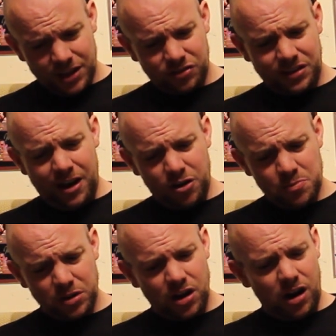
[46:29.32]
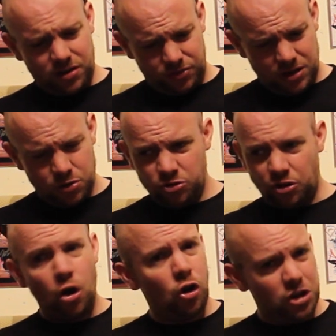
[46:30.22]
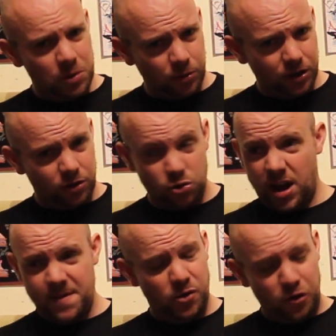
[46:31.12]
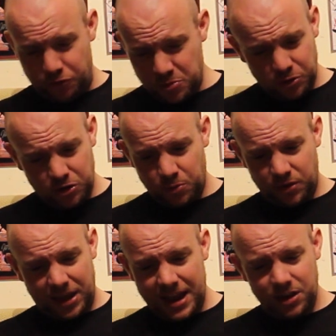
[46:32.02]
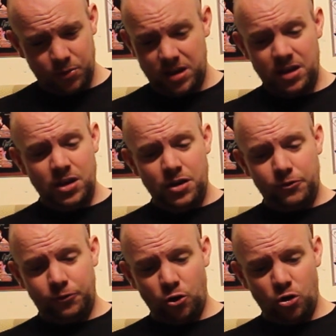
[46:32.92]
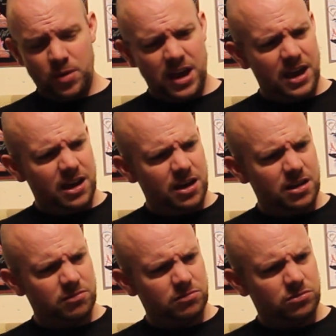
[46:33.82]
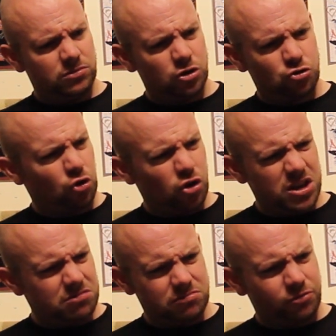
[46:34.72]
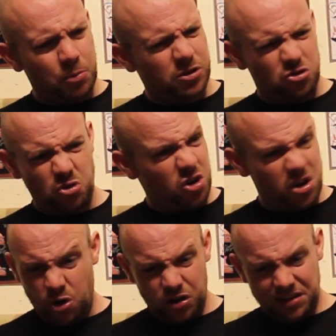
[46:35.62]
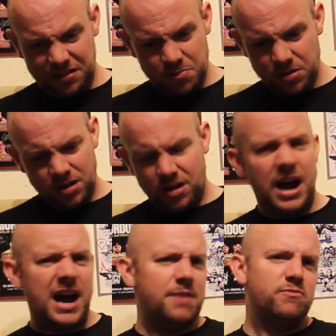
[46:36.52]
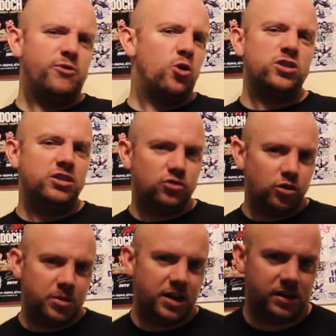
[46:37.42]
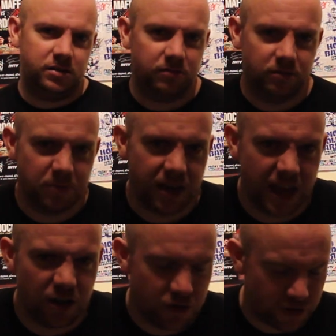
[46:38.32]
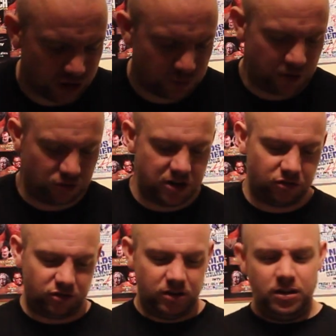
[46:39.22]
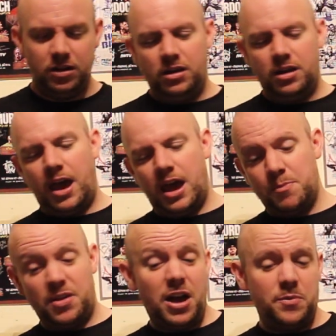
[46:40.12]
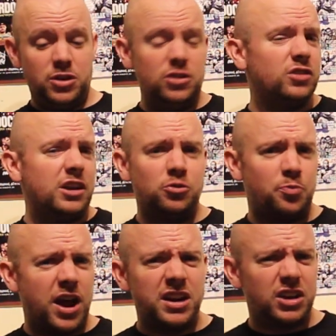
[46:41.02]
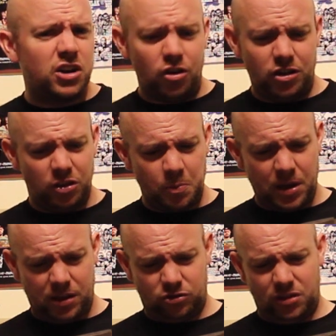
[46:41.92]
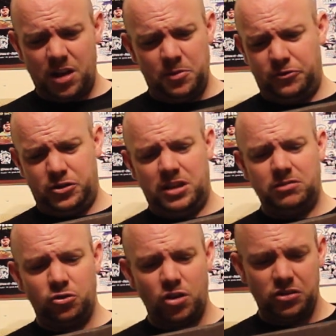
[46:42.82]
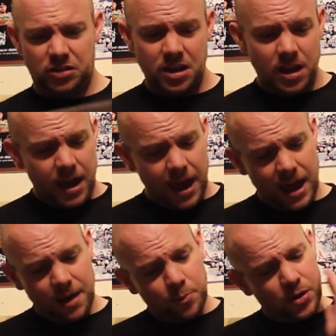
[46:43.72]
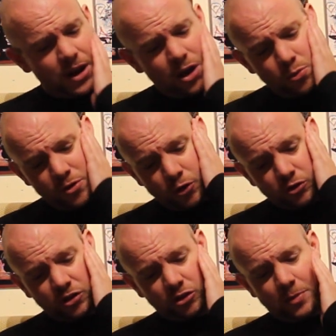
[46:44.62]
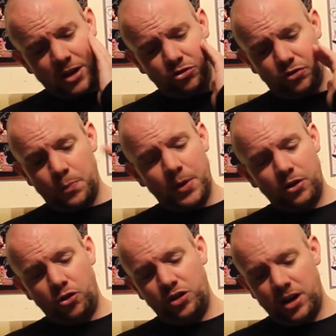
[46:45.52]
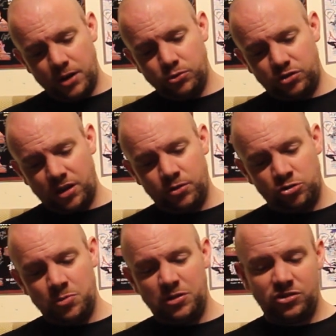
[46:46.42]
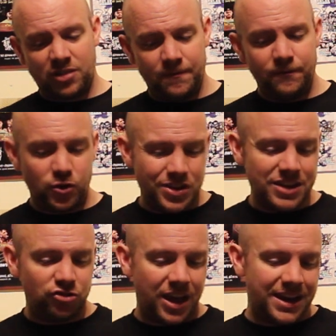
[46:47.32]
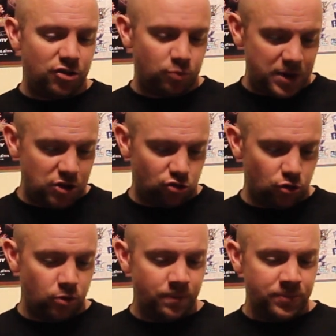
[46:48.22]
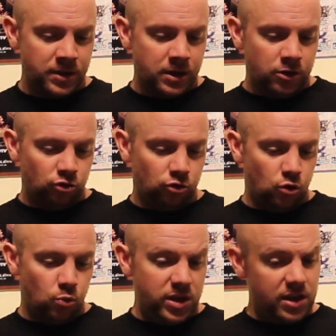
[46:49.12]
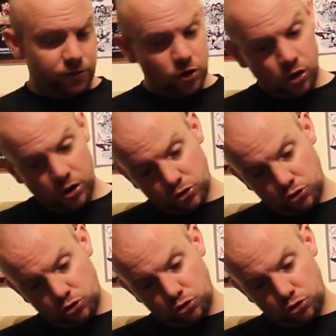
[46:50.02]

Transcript: is Darren McCarthy, who is a hockey player who I'm not familiar with anyway, from Detroit, from a Detroit hockey team. Hockey is not my area of expertise. But he's against Brandon Kirk in the pit, so that'll be fucking crazy. But now we've got 6 matches for the pit already announced, and there's going to be 7 for each NHB show. So we have got